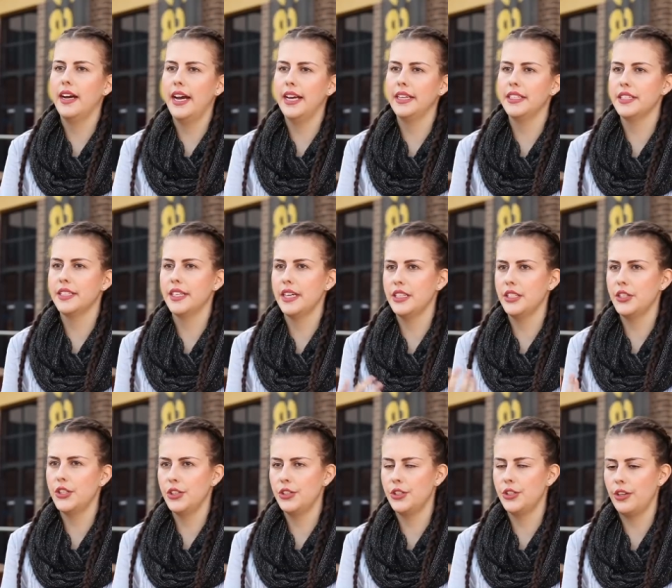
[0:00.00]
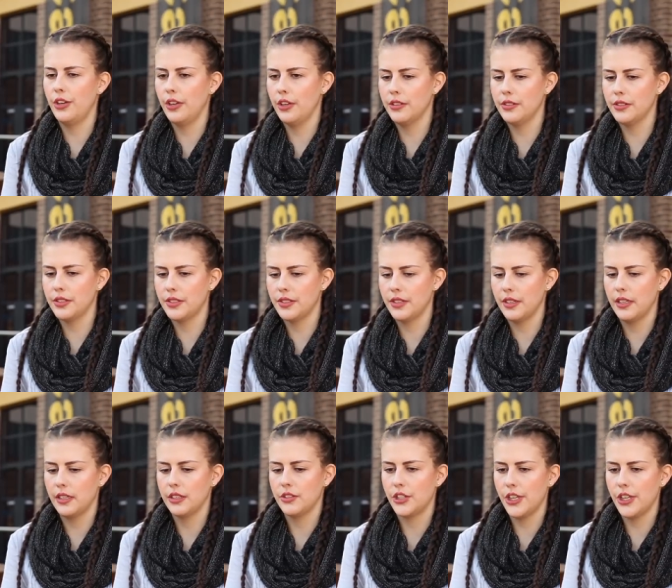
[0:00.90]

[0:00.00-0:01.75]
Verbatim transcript: I decided to choose uh,